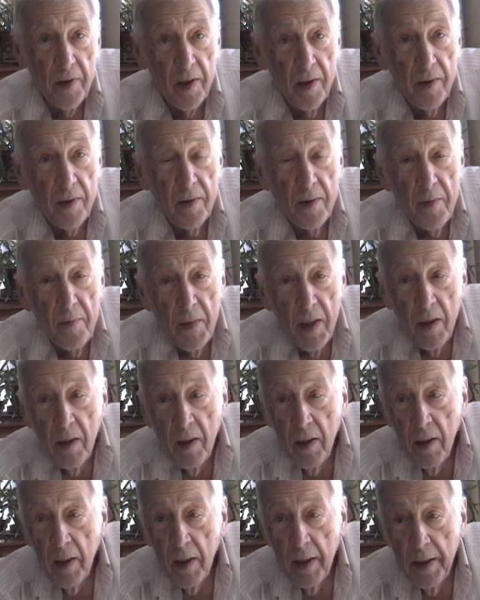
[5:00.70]
yet.
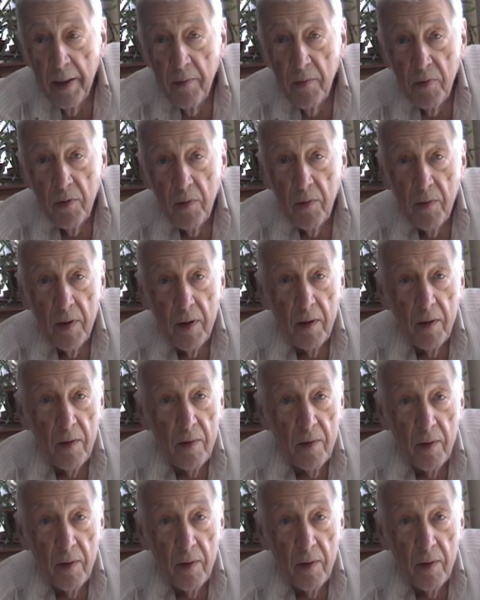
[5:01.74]
And so the